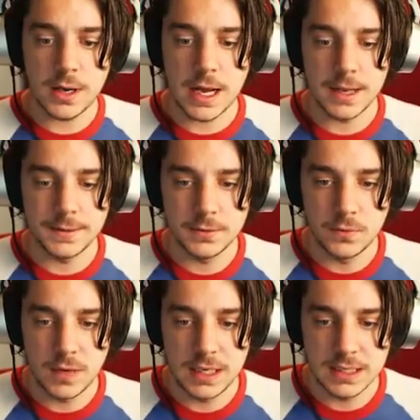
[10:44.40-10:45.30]
Okay,
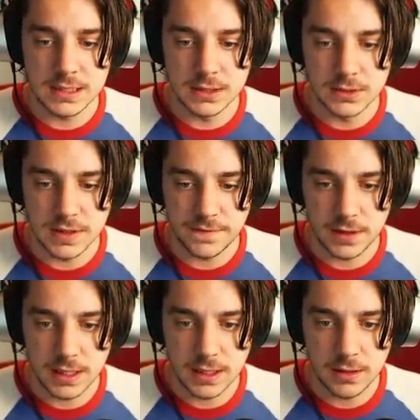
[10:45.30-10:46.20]
we need to
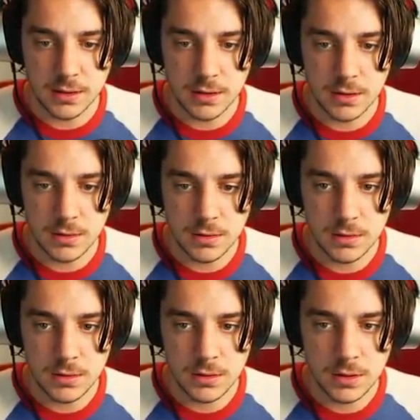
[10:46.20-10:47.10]
definitely
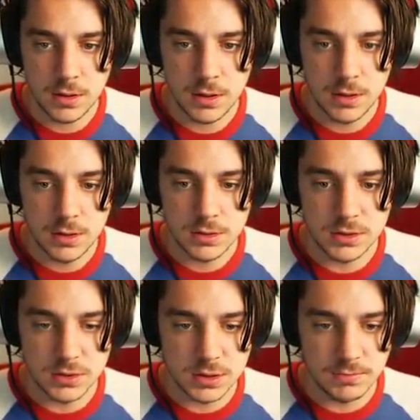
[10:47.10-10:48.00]

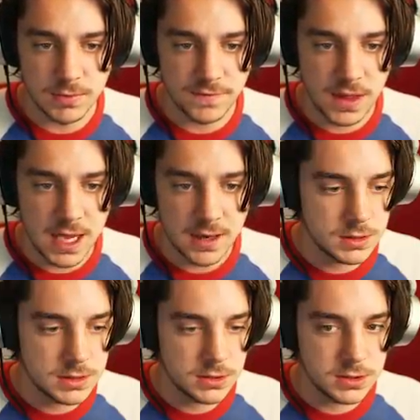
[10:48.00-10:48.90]
do some of that.
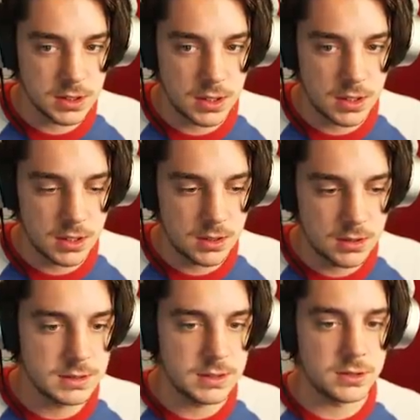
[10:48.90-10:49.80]
Let's search the hall.
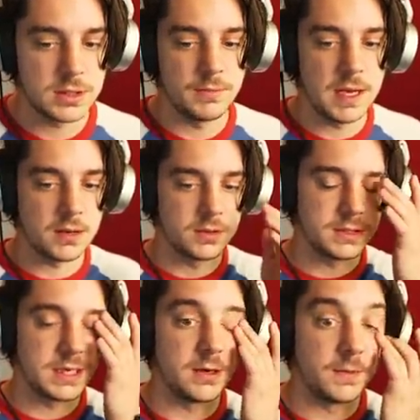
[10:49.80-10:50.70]
Let's search the medical
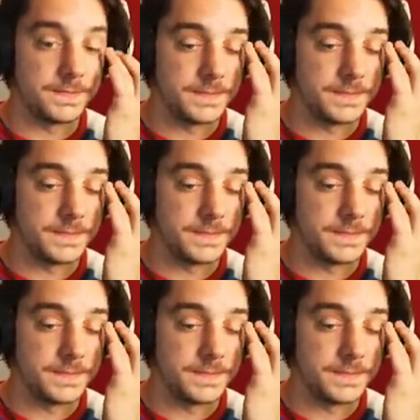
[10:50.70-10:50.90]
center.